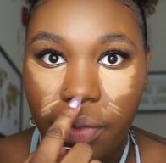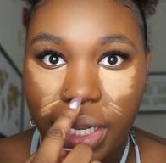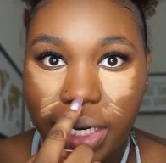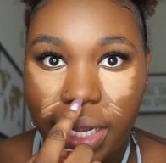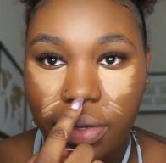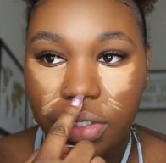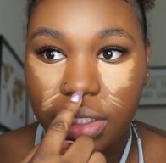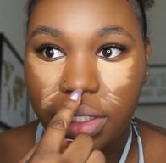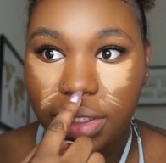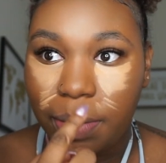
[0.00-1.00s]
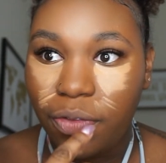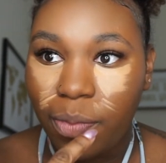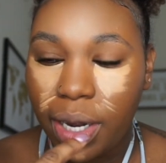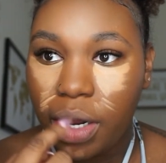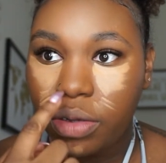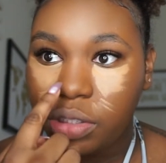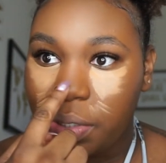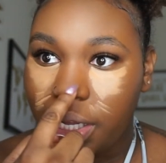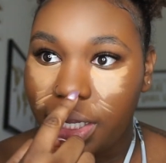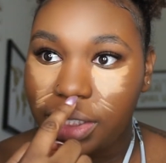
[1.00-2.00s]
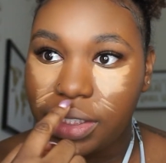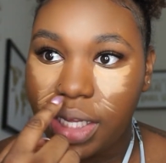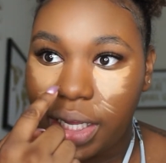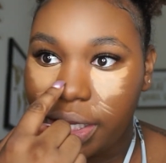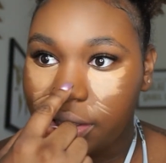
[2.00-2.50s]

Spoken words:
all the way down to the tip of my nose because